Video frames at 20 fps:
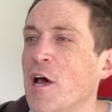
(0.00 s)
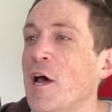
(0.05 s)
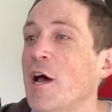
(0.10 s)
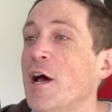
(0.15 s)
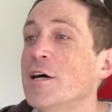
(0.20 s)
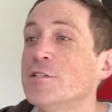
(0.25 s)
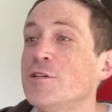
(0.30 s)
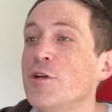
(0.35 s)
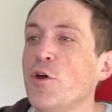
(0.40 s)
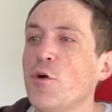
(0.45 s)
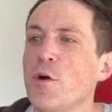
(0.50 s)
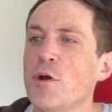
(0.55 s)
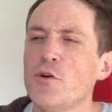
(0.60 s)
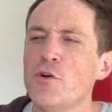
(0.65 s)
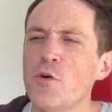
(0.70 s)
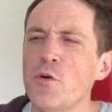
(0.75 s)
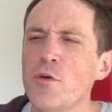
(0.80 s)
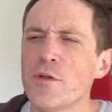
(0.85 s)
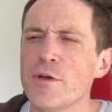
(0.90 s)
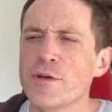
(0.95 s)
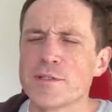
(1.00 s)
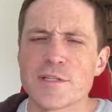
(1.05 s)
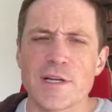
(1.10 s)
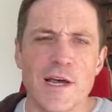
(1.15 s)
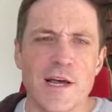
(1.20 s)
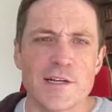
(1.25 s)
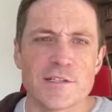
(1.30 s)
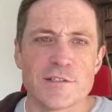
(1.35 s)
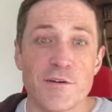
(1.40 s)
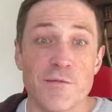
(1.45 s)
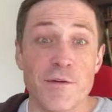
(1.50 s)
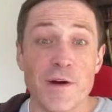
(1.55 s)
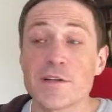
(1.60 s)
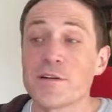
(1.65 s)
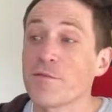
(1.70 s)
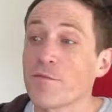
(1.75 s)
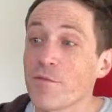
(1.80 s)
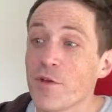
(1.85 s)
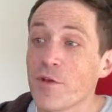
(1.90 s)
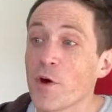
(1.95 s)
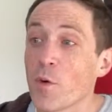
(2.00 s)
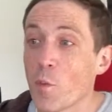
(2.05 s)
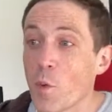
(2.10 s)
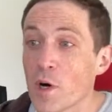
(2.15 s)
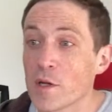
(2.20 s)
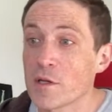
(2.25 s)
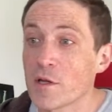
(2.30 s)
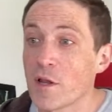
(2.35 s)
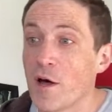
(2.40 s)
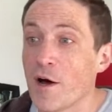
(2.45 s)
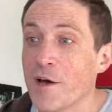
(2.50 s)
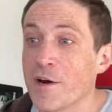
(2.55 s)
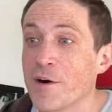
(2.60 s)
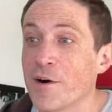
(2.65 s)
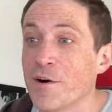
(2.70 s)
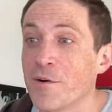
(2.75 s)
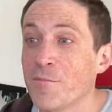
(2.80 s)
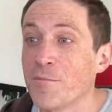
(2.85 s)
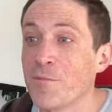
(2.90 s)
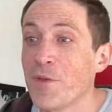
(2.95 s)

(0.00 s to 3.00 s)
So you can do this as effectively a one-liner.